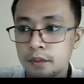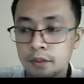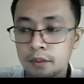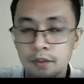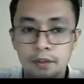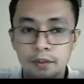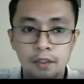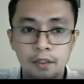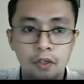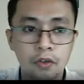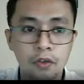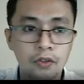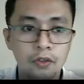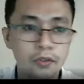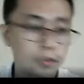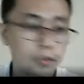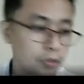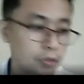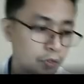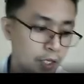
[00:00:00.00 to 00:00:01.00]
So
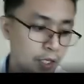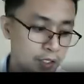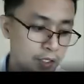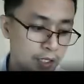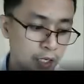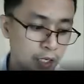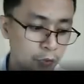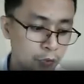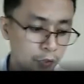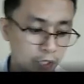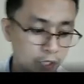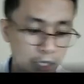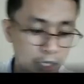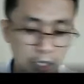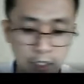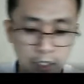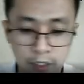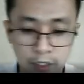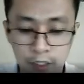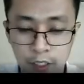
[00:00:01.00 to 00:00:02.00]
that's how you
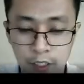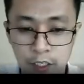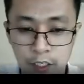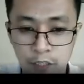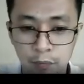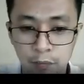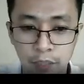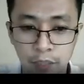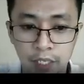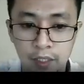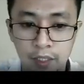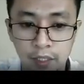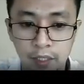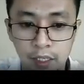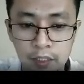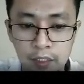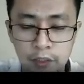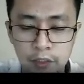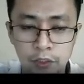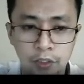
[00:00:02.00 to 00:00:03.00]
can display
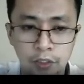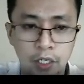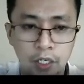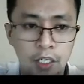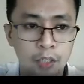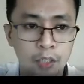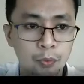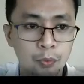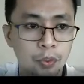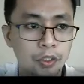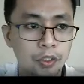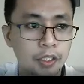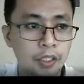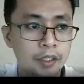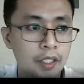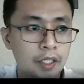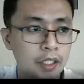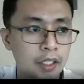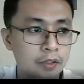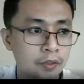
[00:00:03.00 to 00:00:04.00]
class your current working
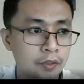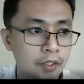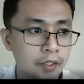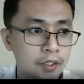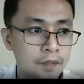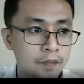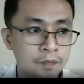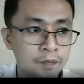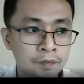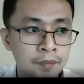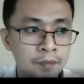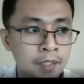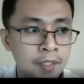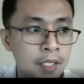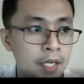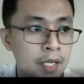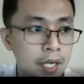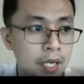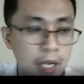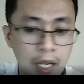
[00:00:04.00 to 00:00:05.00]
directory,
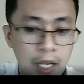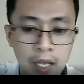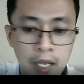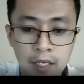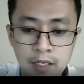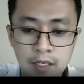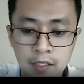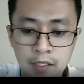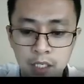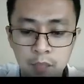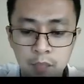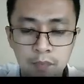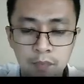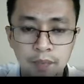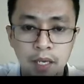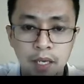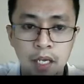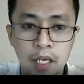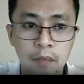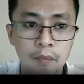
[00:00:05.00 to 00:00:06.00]
and at the same
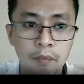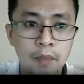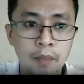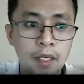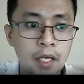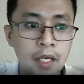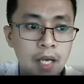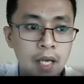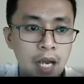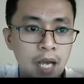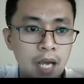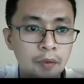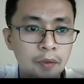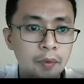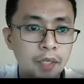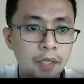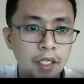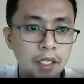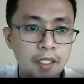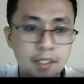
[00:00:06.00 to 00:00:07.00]
time, how you
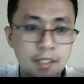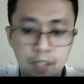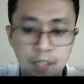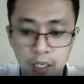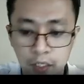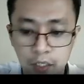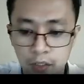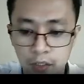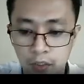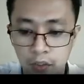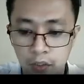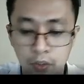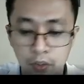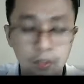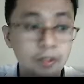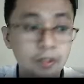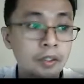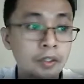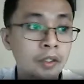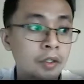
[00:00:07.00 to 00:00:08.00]
can set
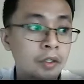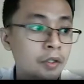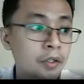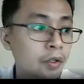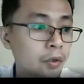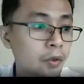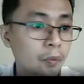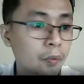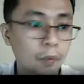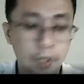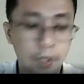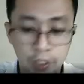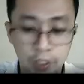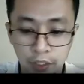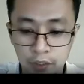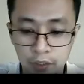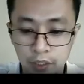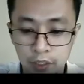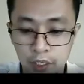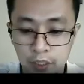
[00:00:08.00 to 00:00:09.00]
your working
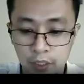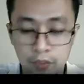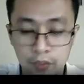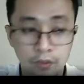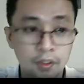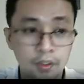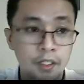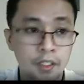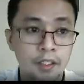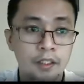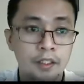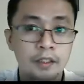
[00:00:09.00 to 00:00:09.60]
directory.